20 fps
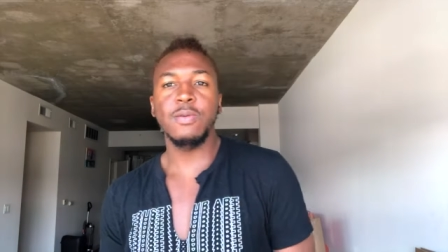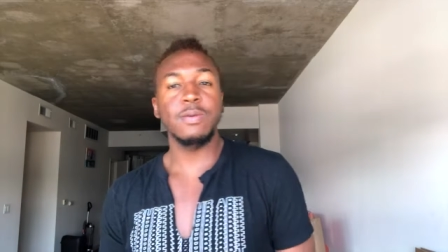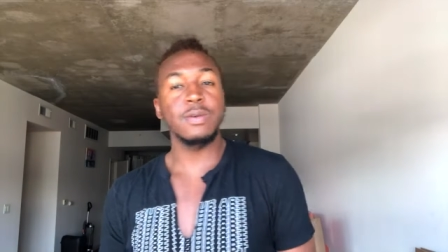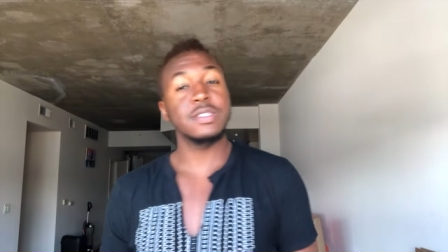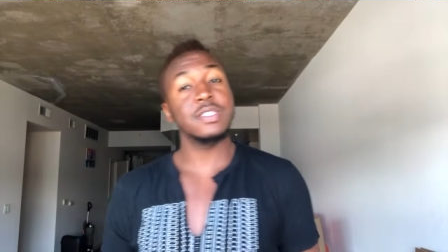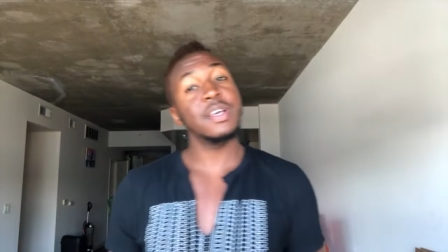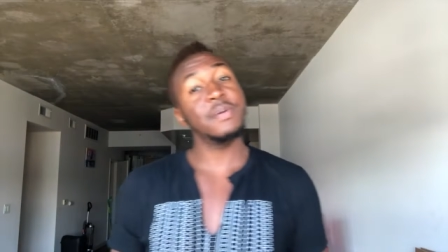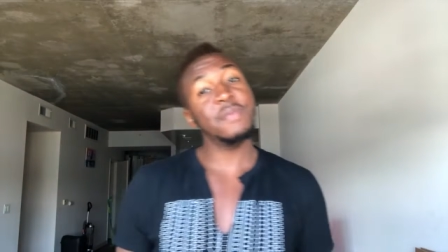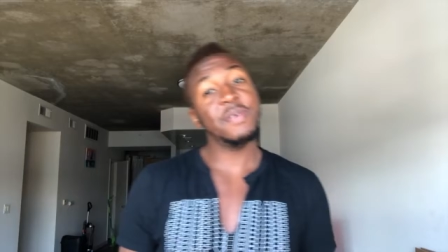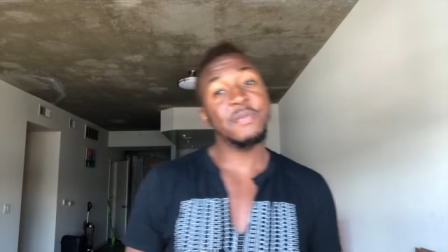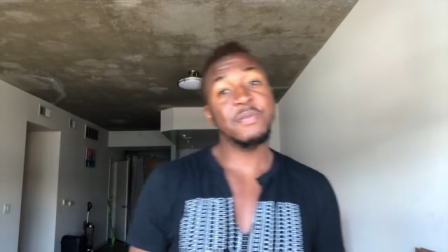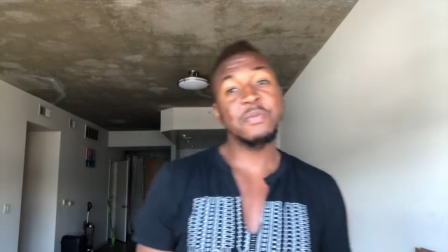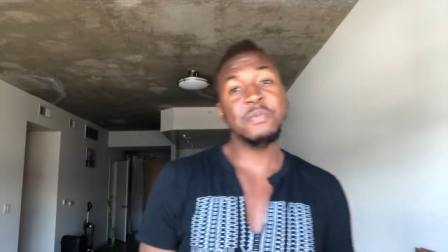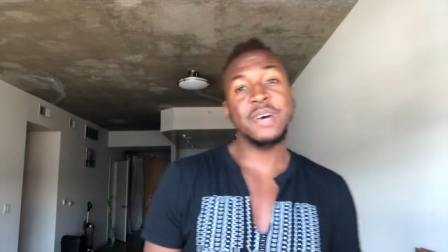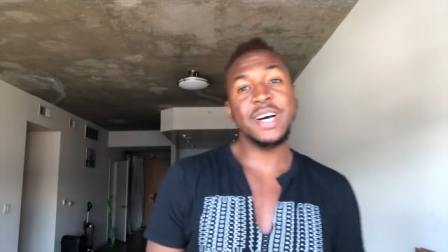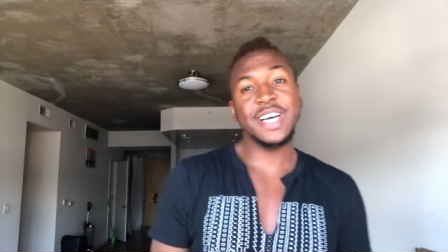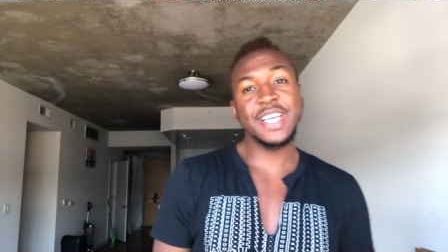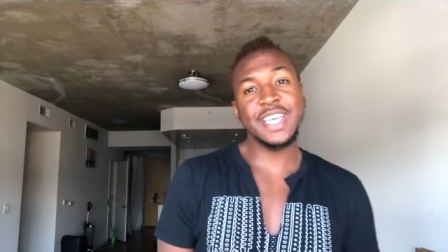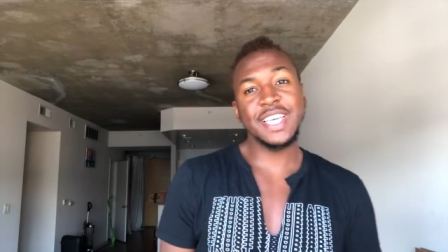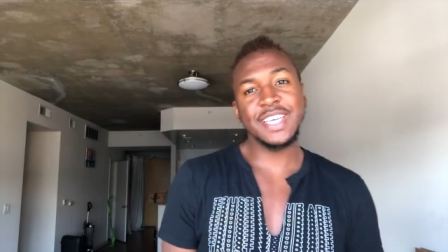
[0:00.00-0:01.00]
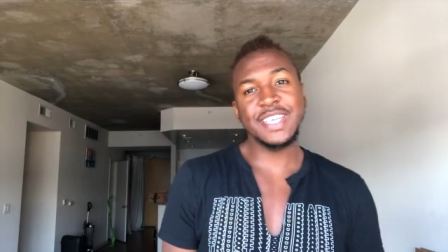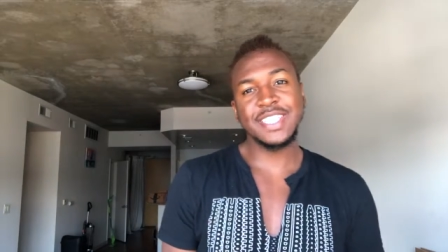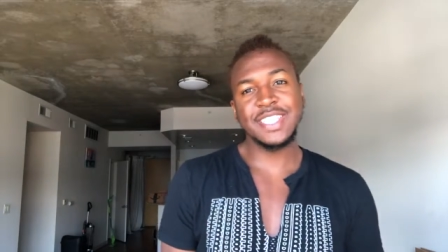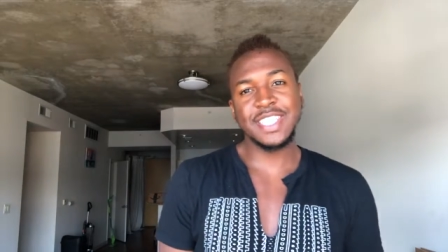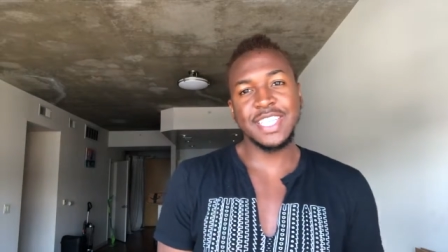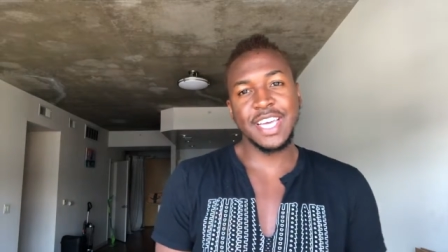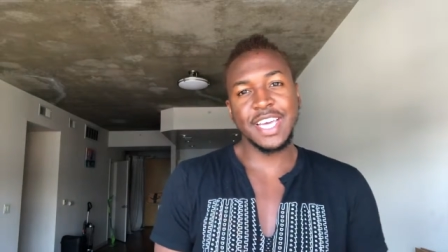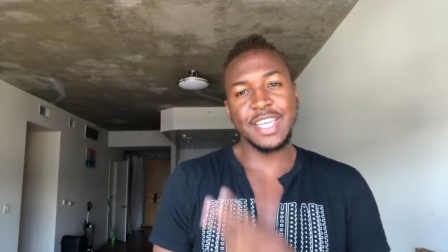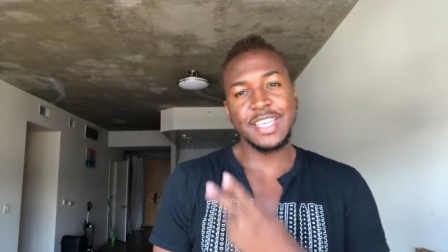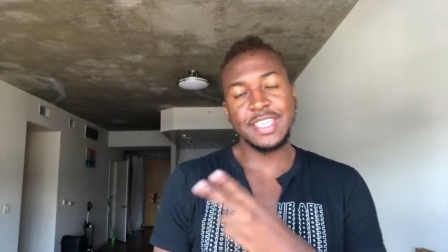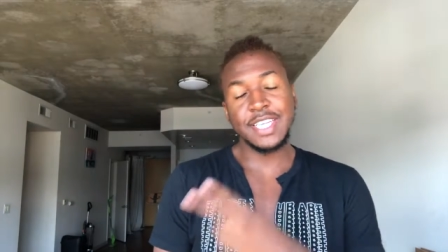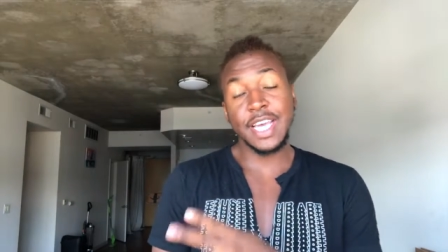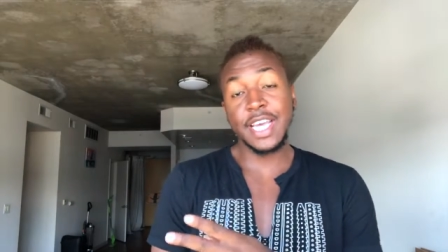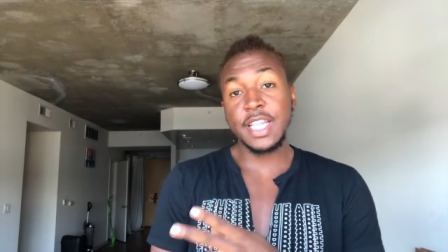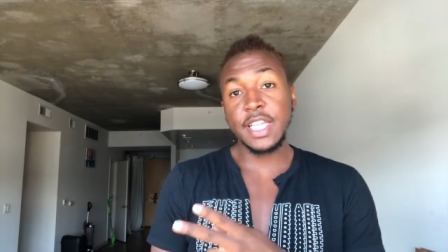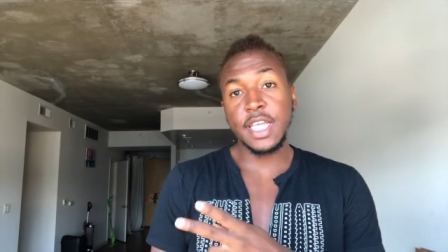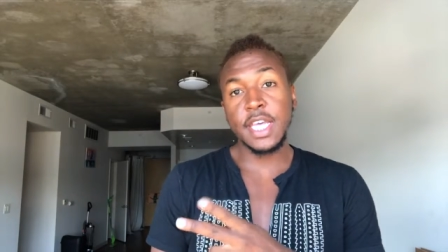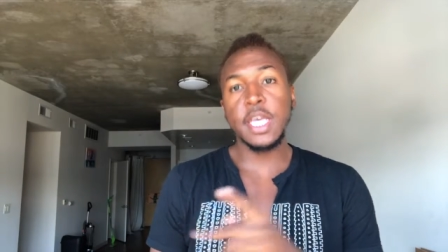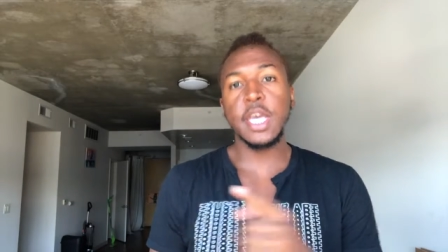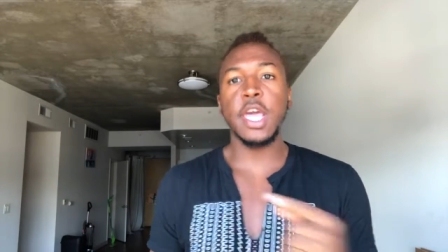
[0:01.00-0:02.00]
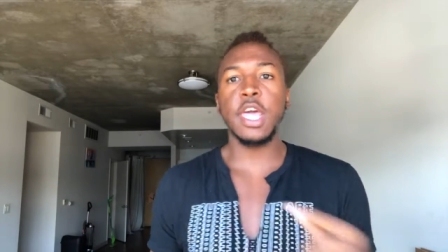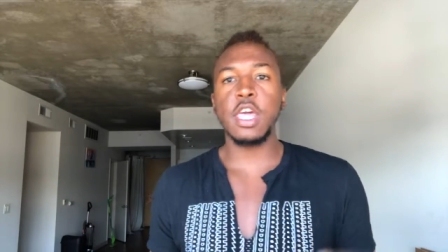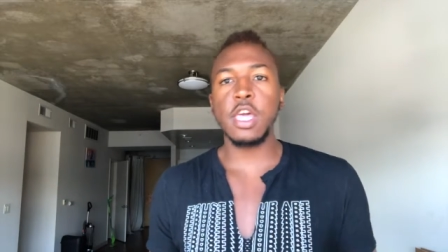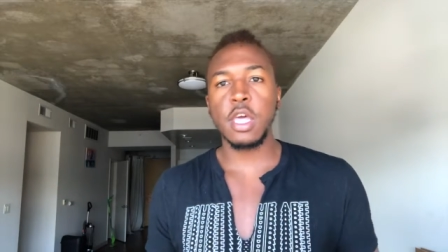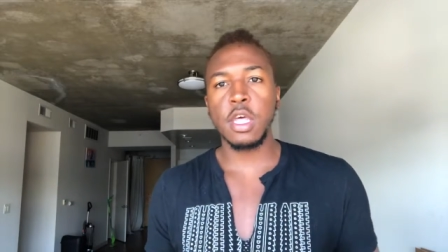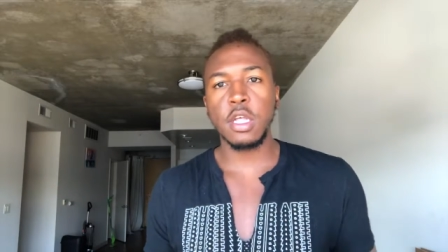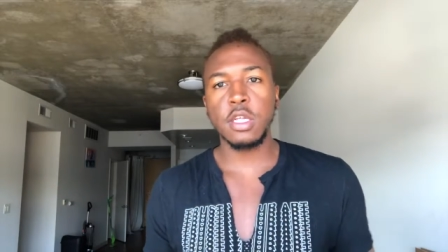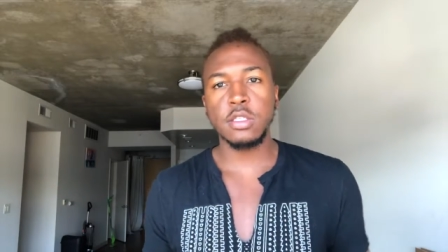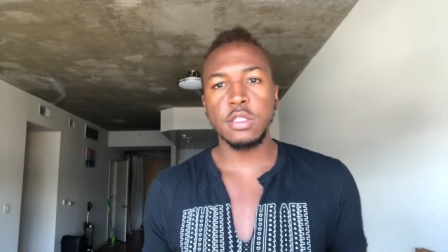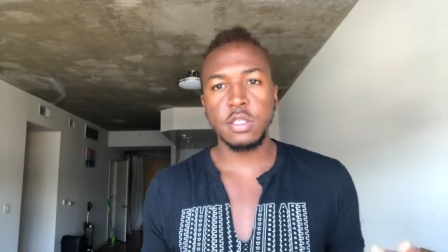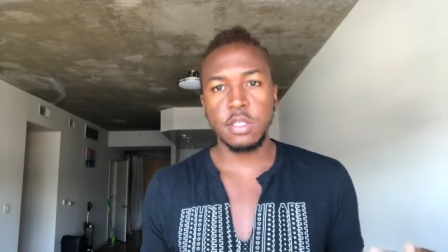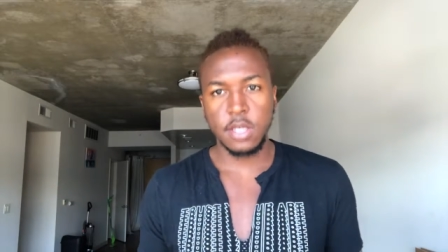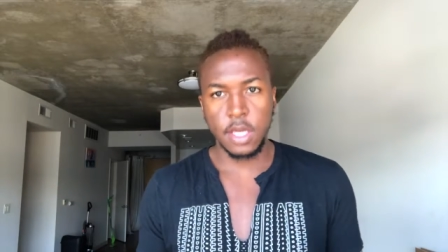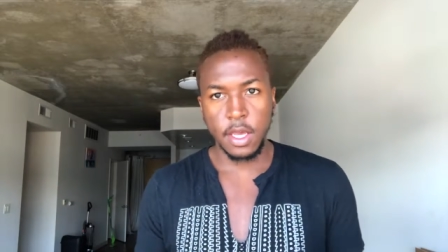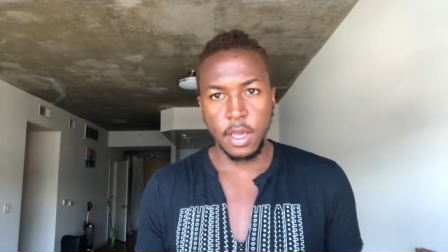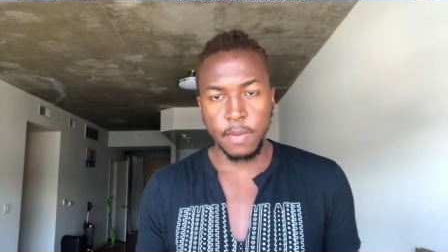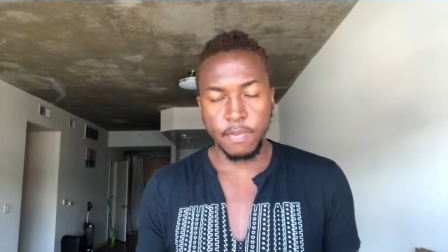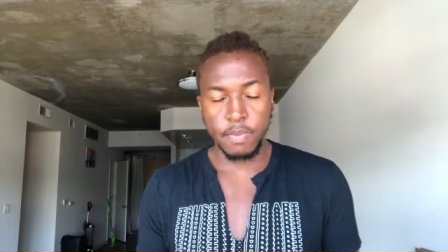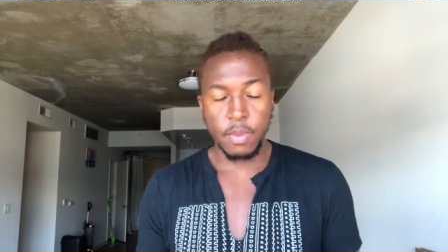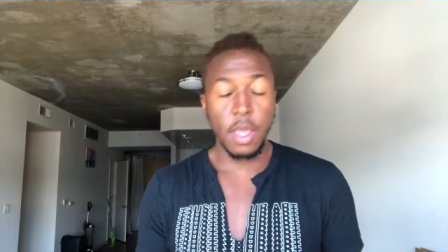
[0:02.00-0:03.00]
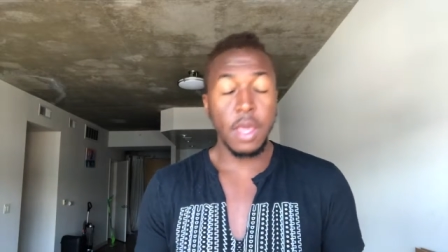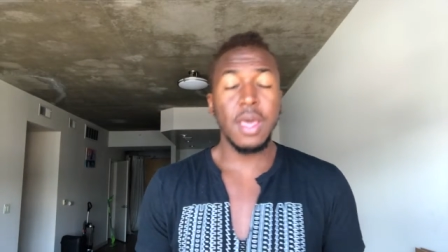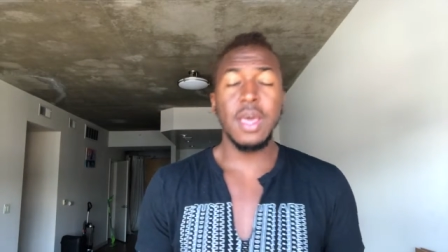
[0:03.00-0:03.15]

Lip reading: What's up, everybody? It's Chan Daily, and today